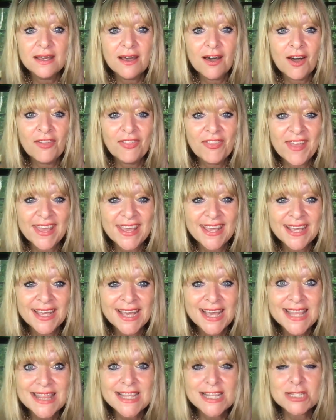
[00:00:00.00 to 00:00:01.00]
Aren't they?
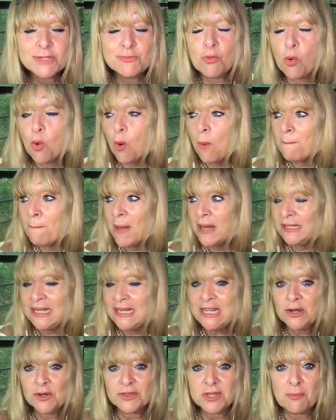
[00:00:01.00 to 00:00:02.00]
There's more
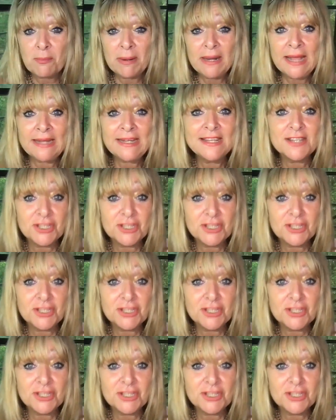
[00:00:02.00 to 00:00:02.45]
money on the planet